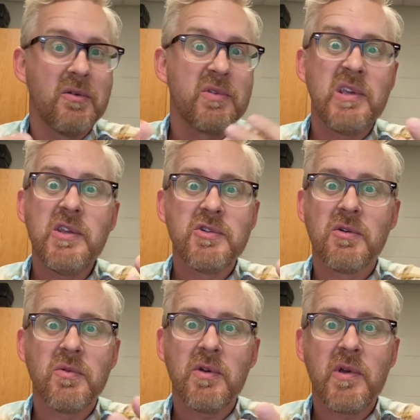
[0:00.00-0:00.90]
Teacher,
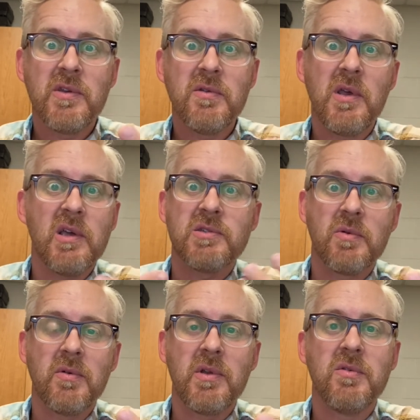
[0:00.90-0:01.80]
what do I do next? What
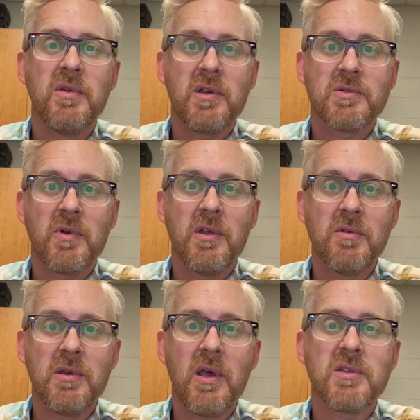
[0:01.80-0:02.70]
do I do next? What do I
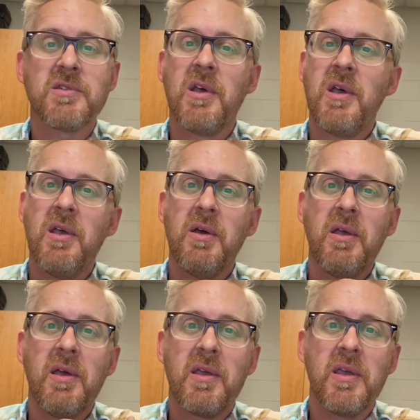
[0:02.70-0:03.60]
do next?
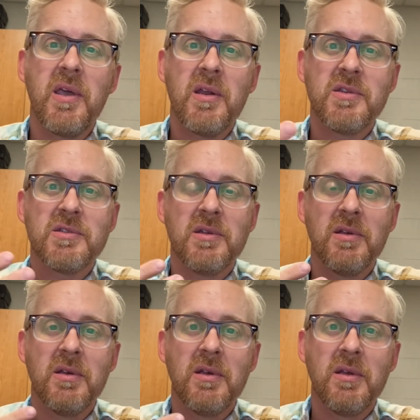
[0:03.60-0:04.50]
It can get us
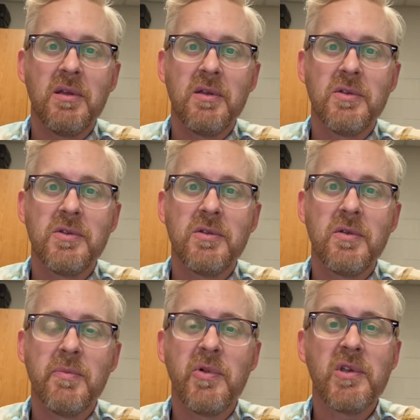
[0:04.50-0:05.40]
to
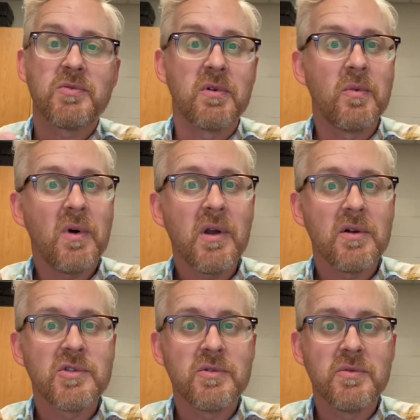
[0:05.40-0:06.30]
the place where we want our
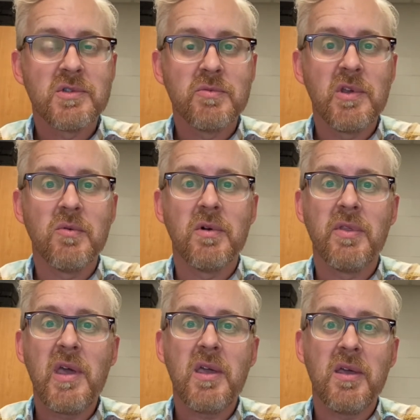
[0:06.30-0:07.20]
students to be, where
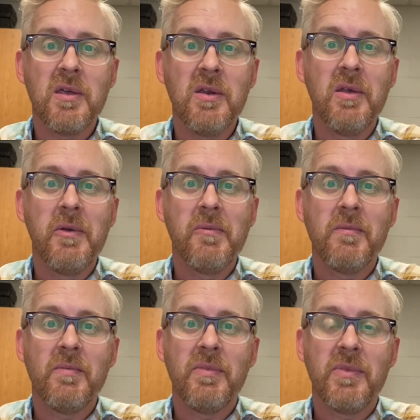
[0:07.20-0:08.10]
they can
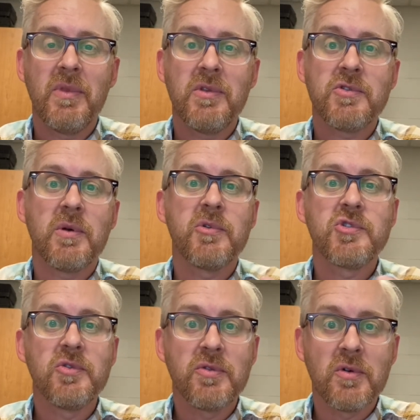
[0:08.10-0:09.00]

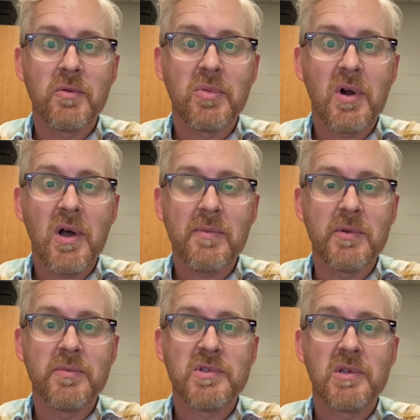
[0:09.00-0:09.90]
troubleshoot their own
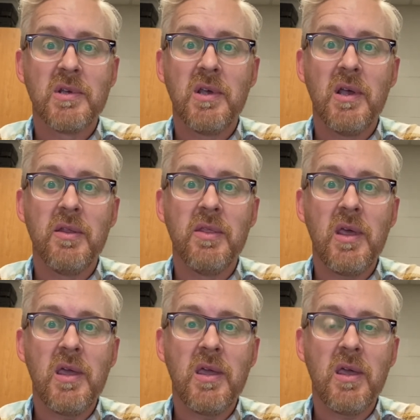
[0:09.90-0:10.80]
problems, and
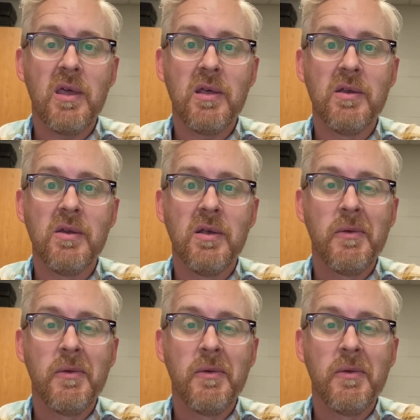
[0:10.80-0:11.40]
they can